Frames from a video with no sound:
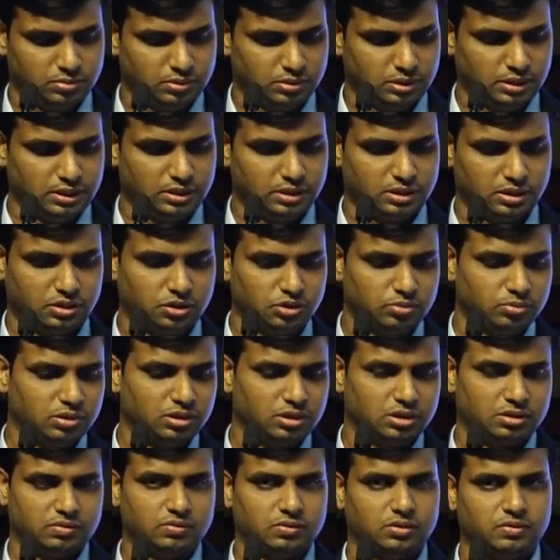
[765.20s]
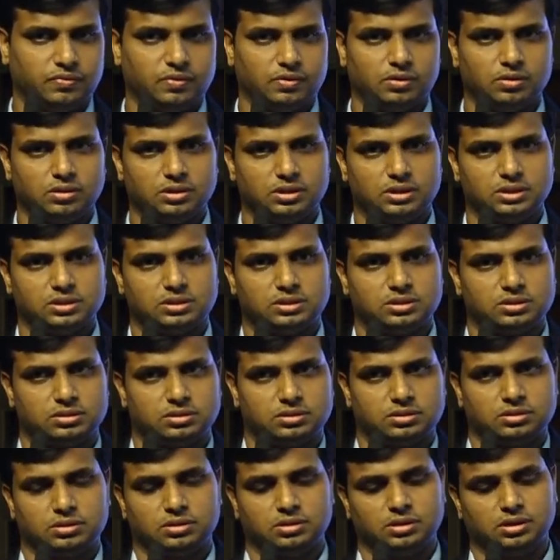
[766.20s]
and the cumulative of all this
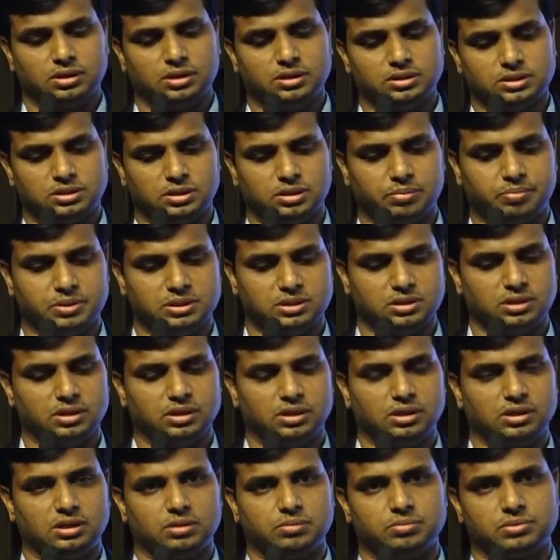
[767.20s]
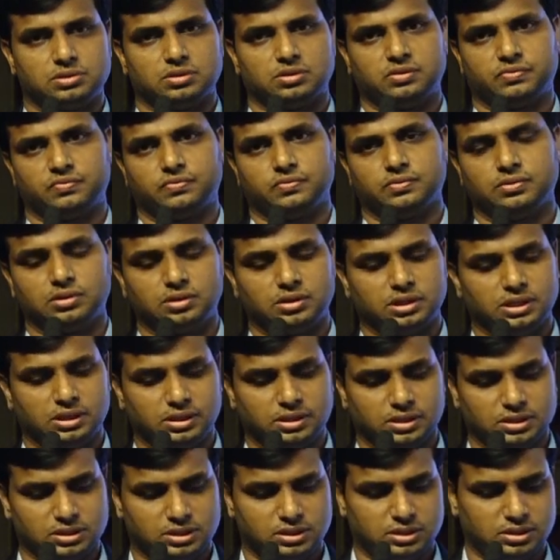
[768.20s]
is represented in terms of odor
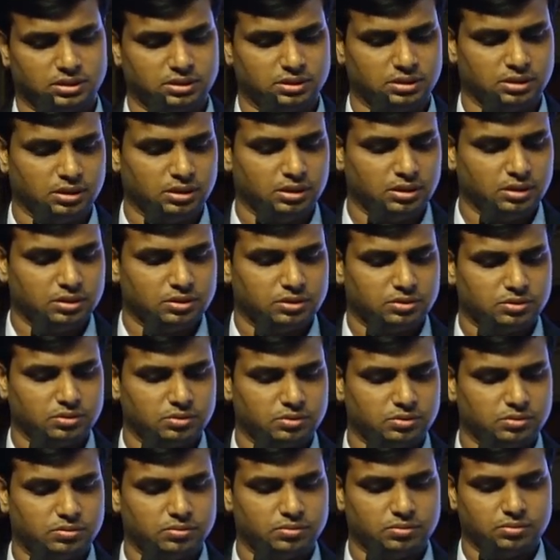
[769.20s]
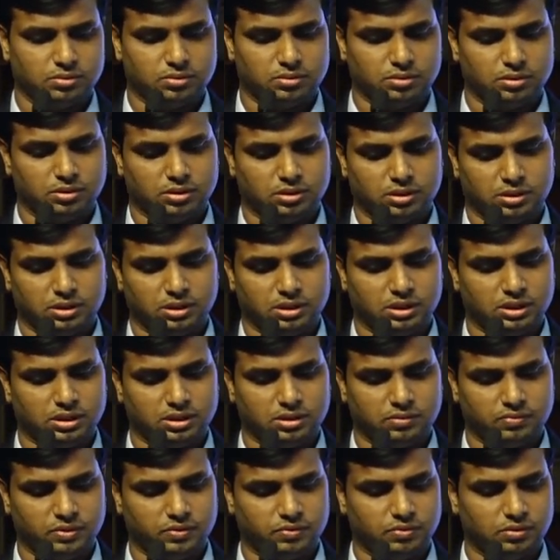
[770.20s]
intensity. So here
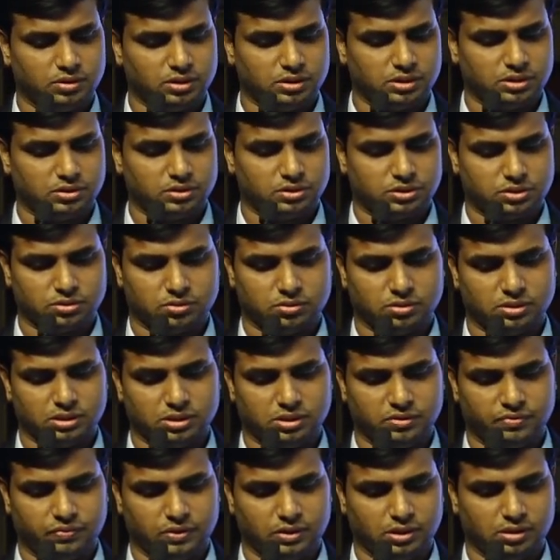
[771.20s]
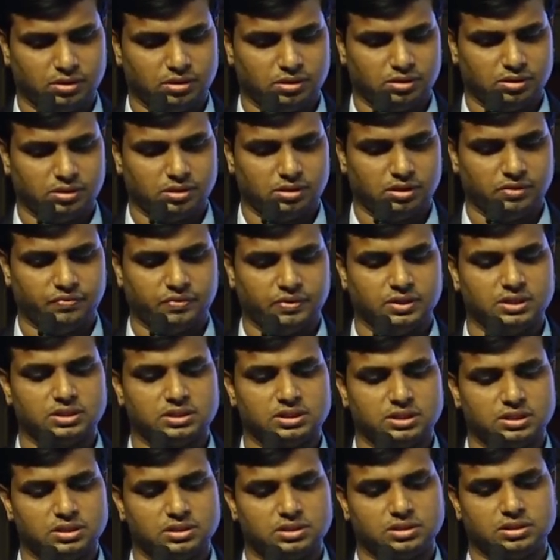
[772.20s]
we wanted to show the different
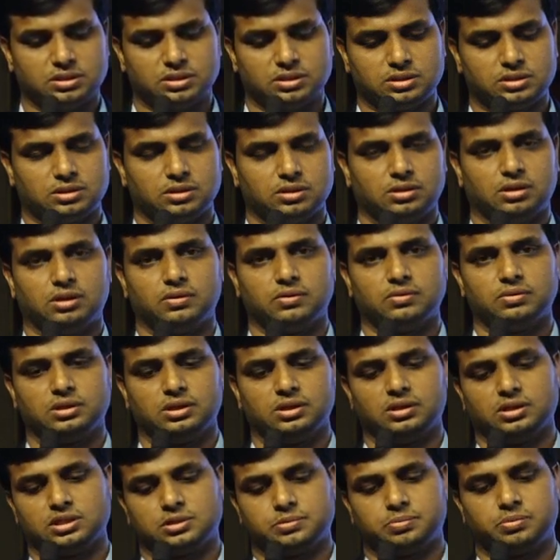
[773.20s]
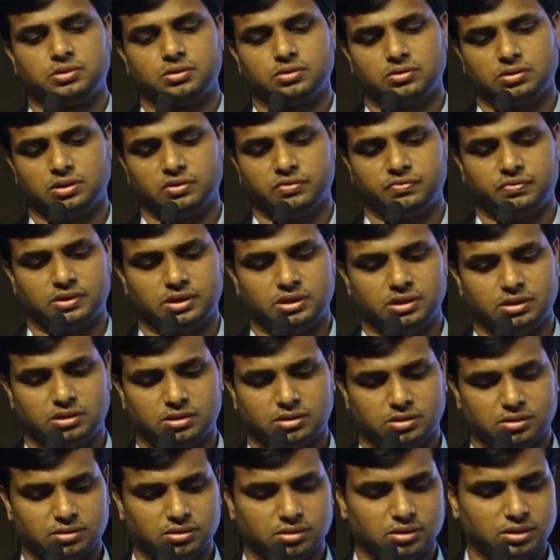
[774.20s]
sensors, how they respond to
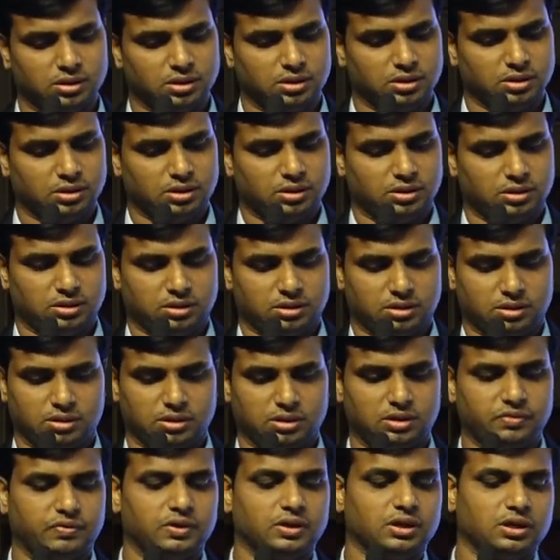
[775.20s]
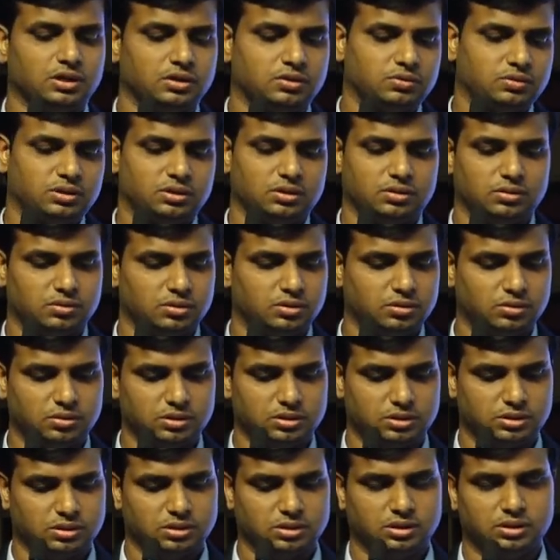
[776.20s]
differently to the
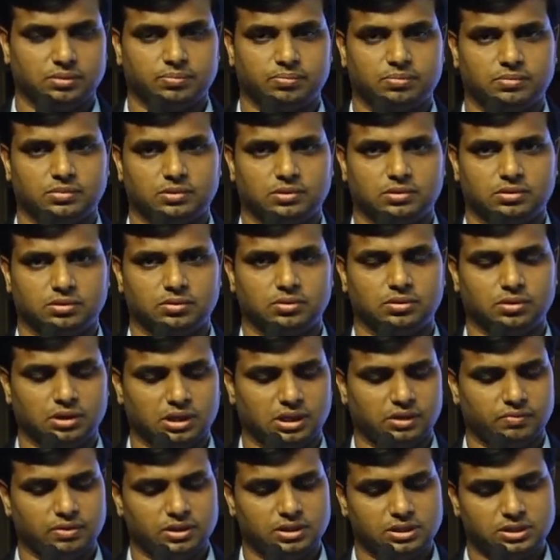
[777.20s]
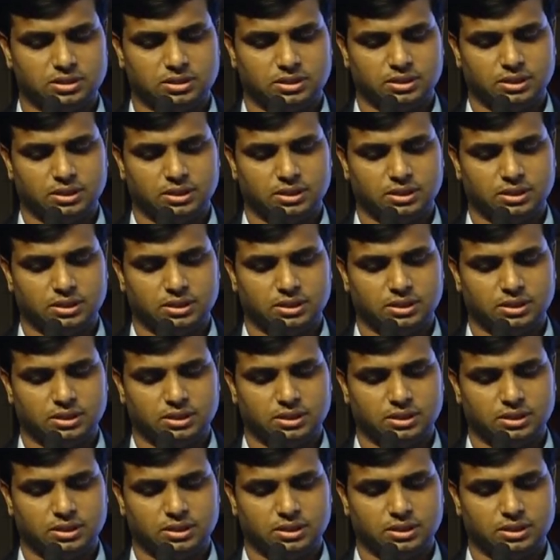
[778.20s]
odor levels.